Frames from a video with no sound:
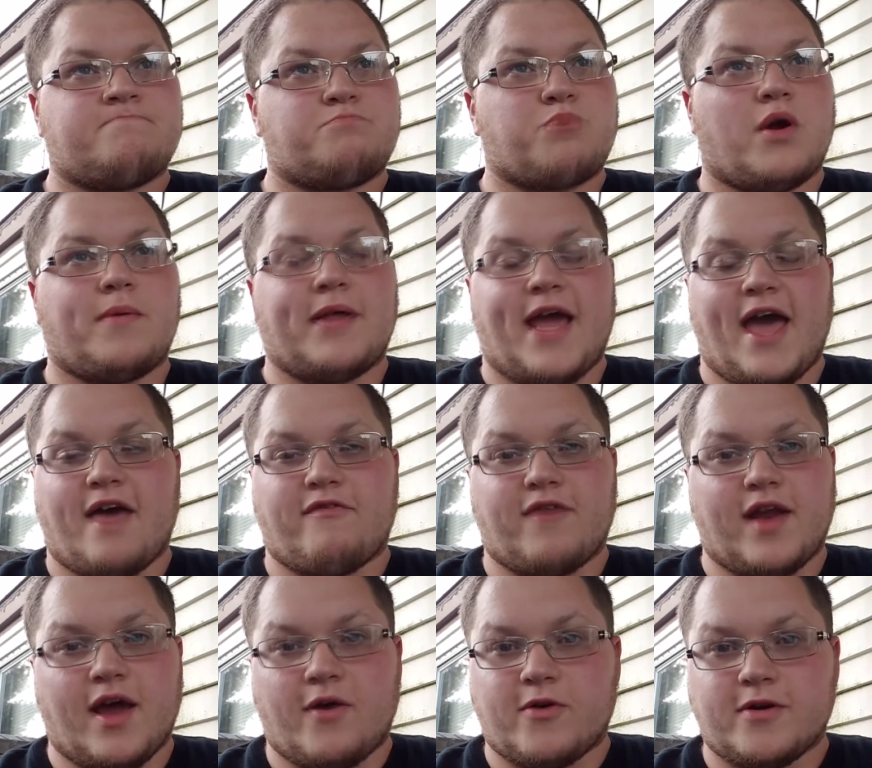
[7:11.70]
probably half
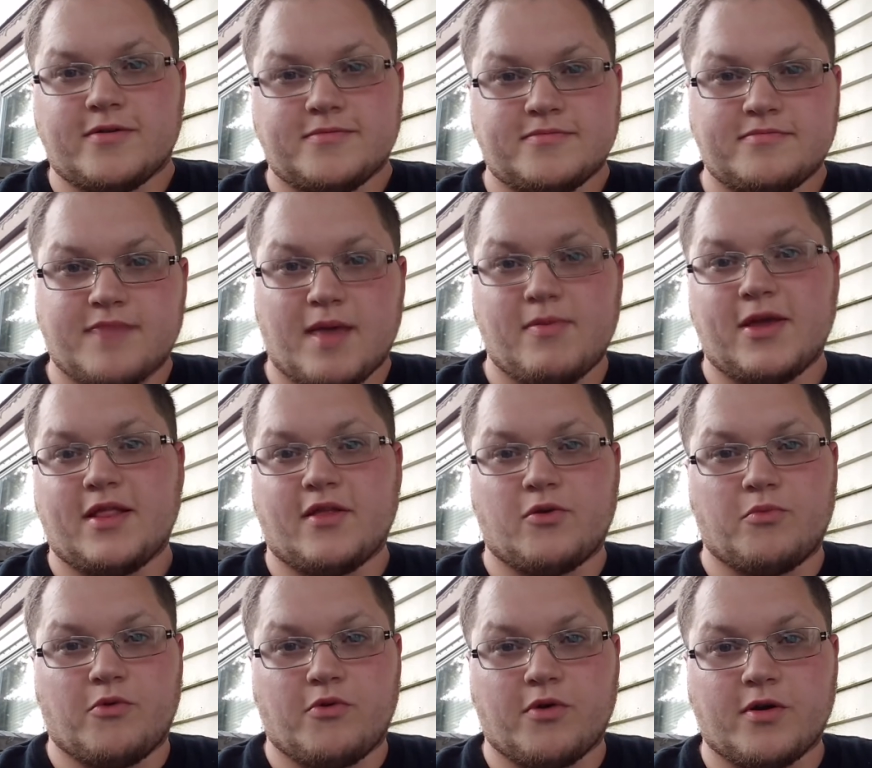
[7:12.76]
an hour, maybe a little
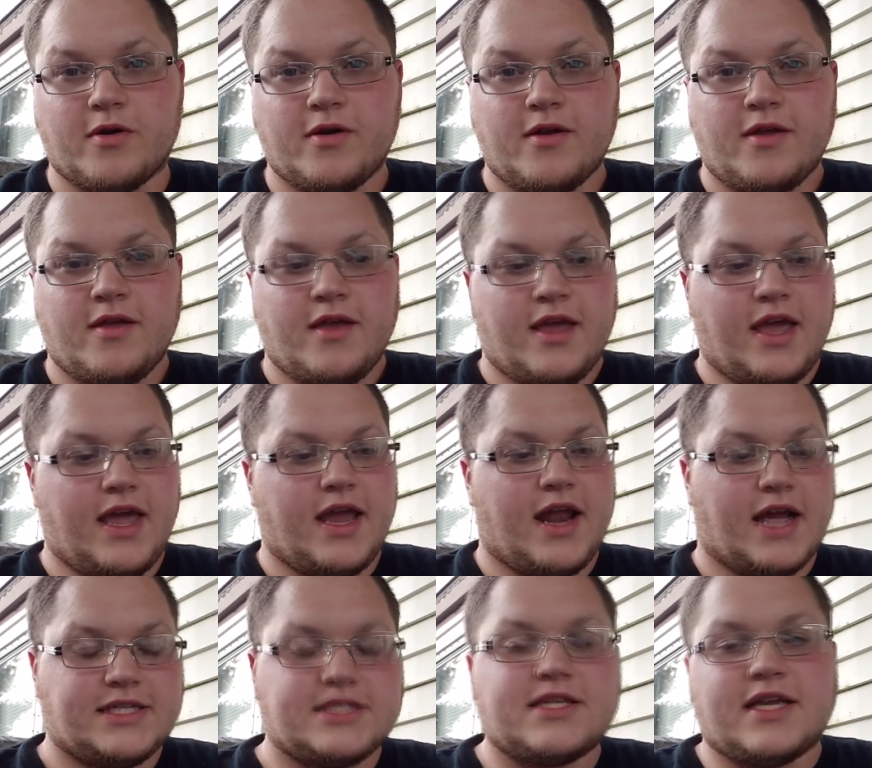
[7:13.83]
more, and
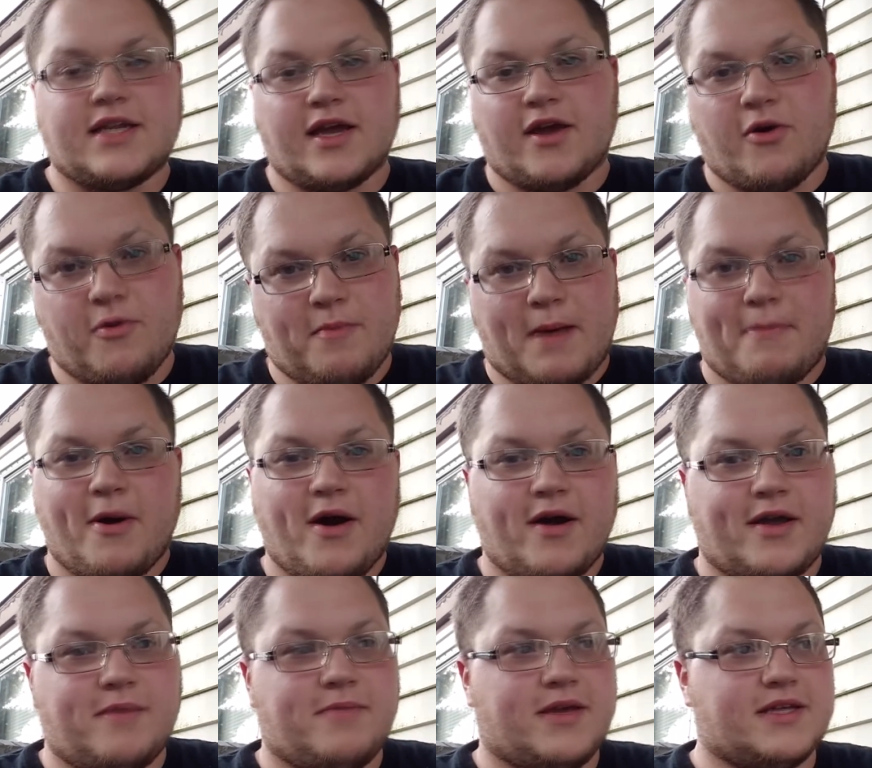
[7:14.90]
I just let that go in my
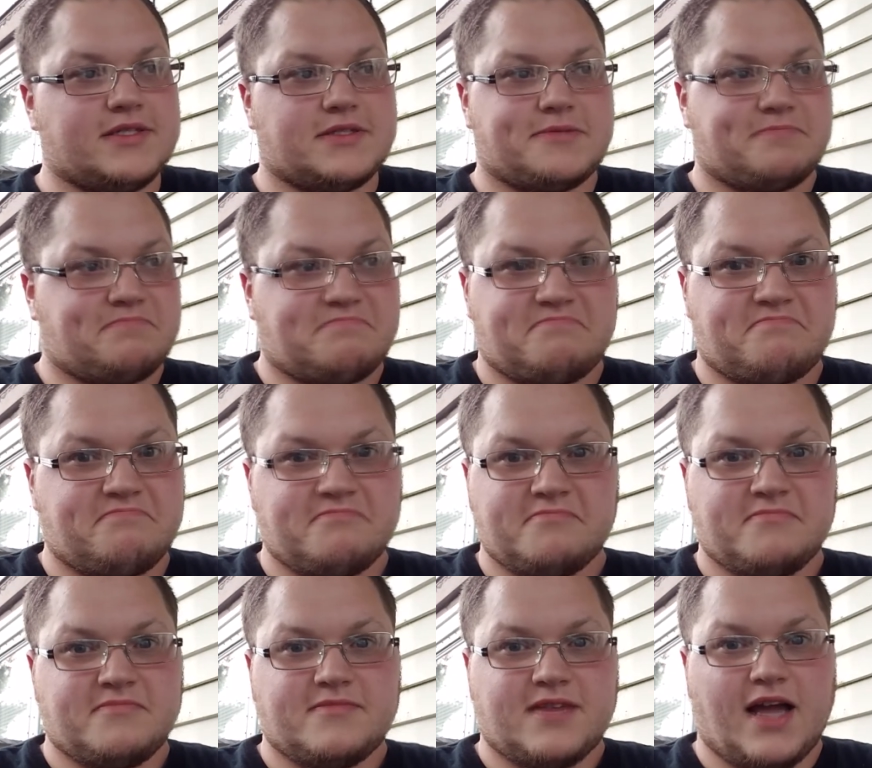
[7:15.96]
pocket, because
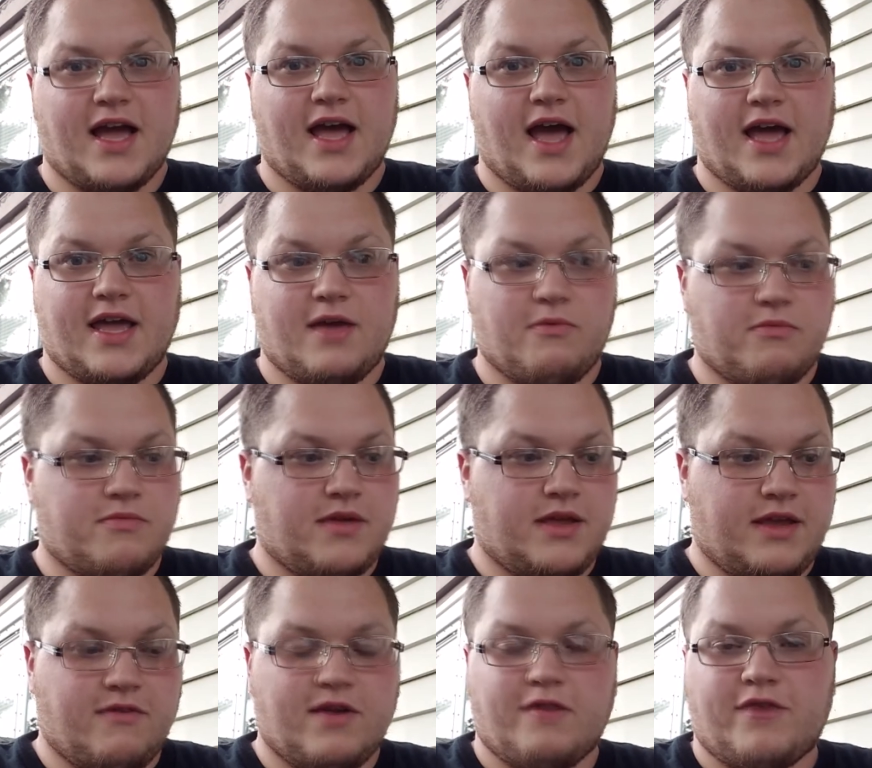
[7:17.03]

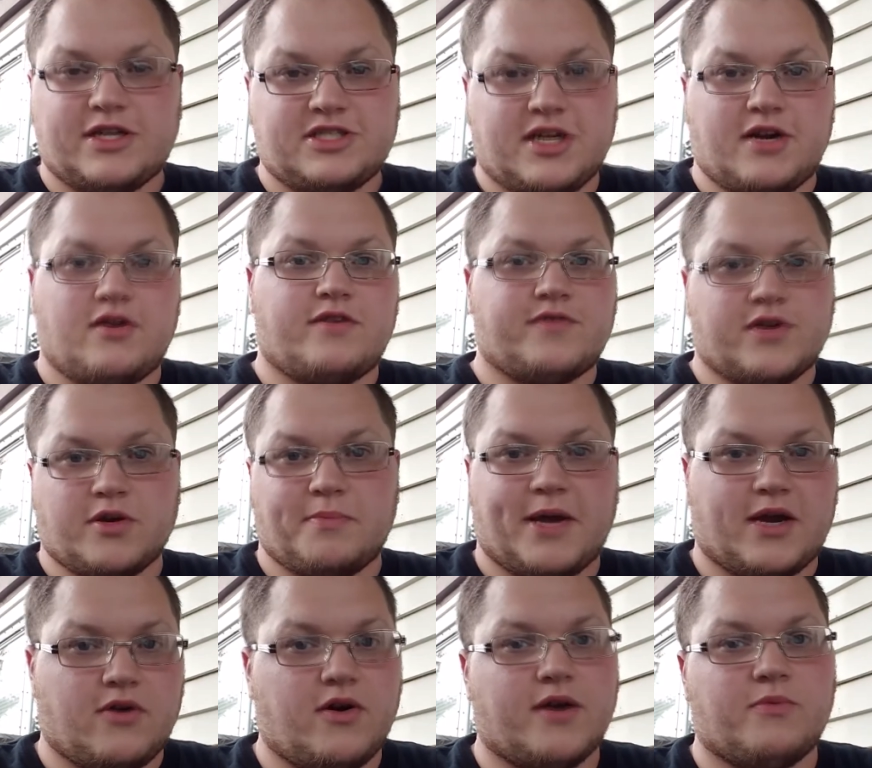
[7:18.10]
even if I shut it off, turn it
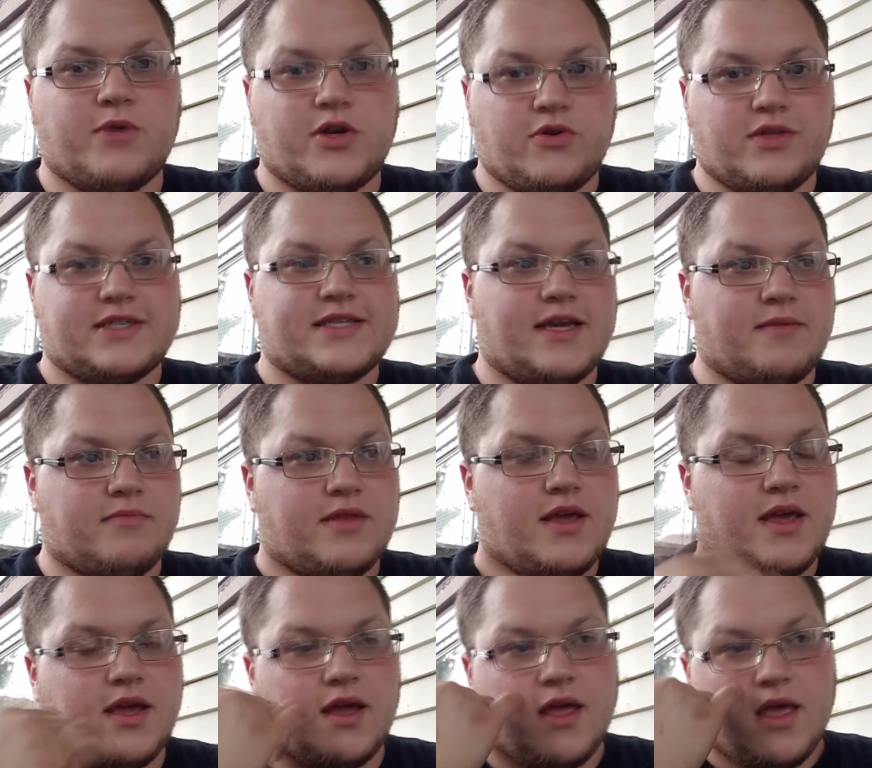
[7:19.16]
back on, it would do the same
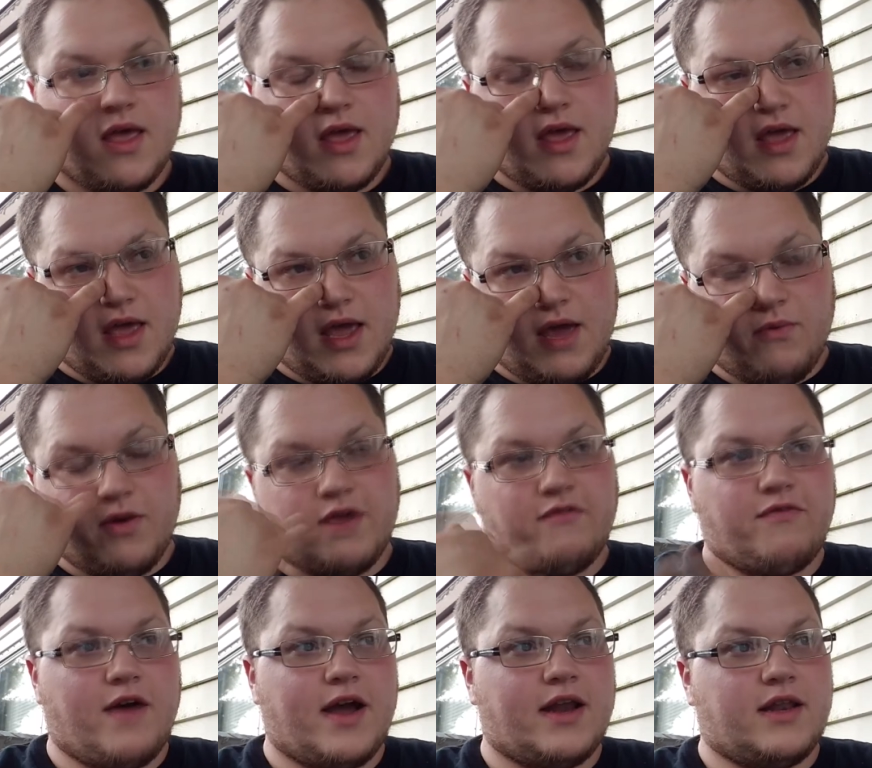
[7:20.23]
thing. And when it
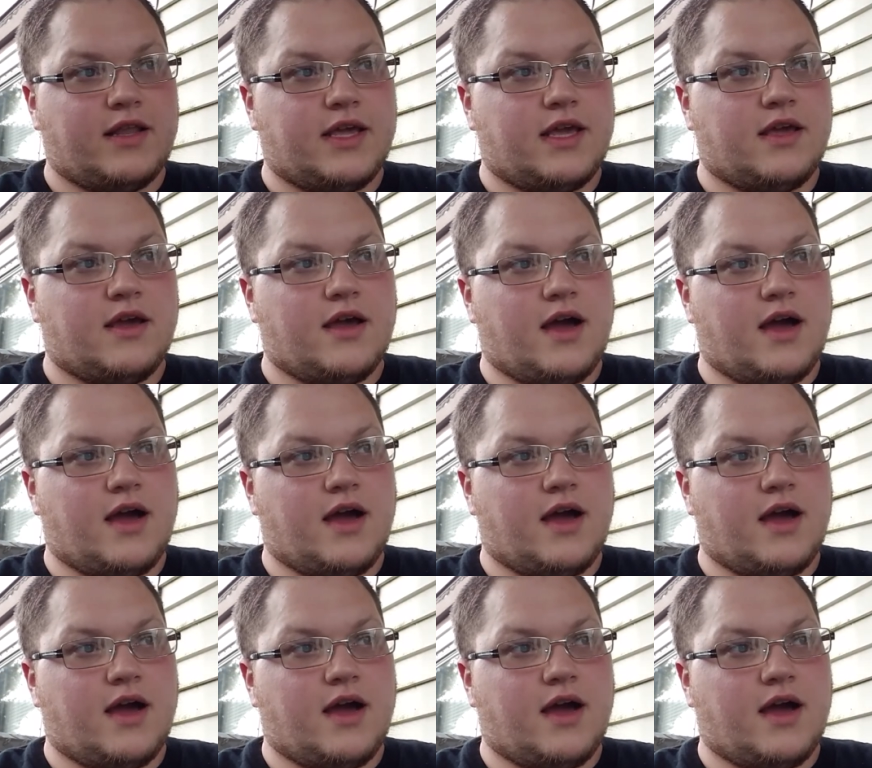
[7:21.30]
finally